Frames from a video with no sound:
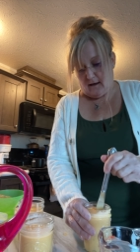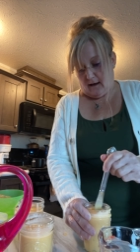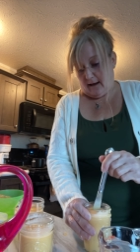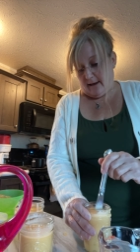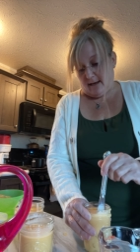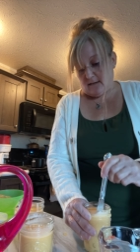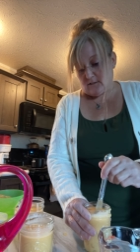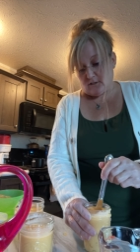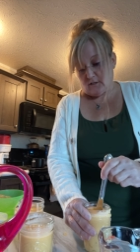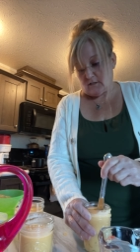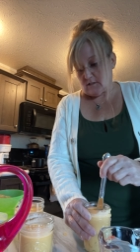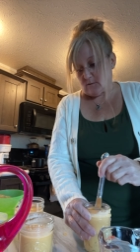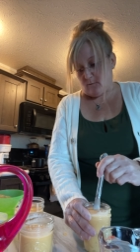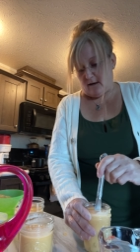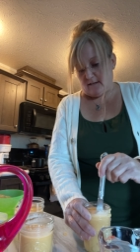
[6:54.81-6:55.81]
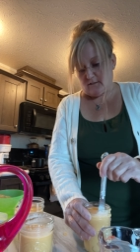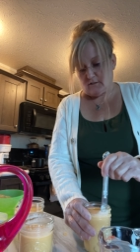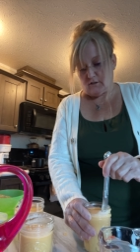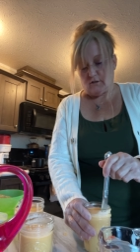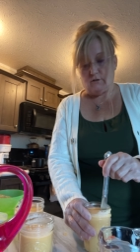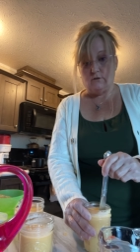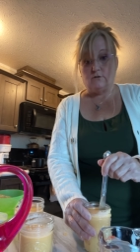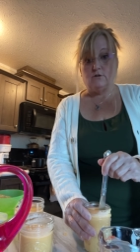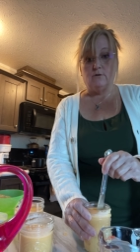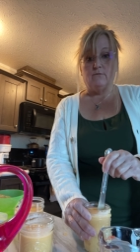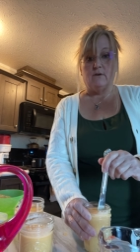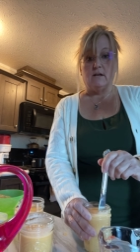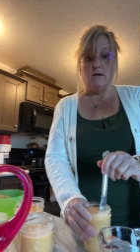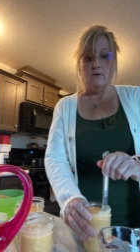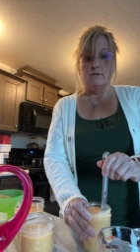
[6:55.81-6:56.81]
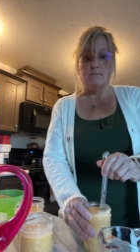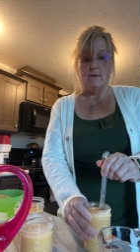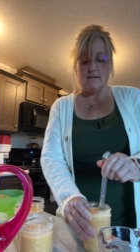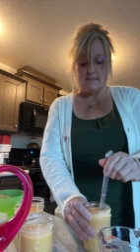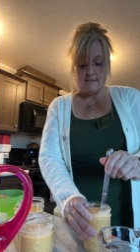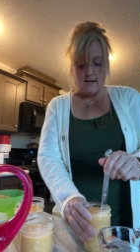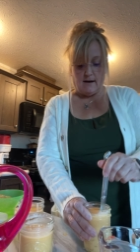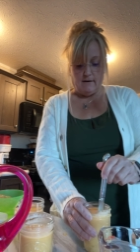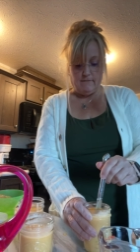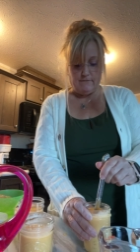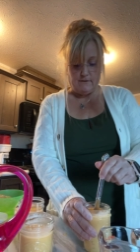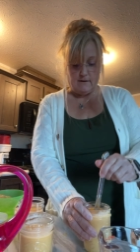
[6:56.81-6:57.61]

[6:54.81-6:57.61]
I actually just watch YouTube videos myself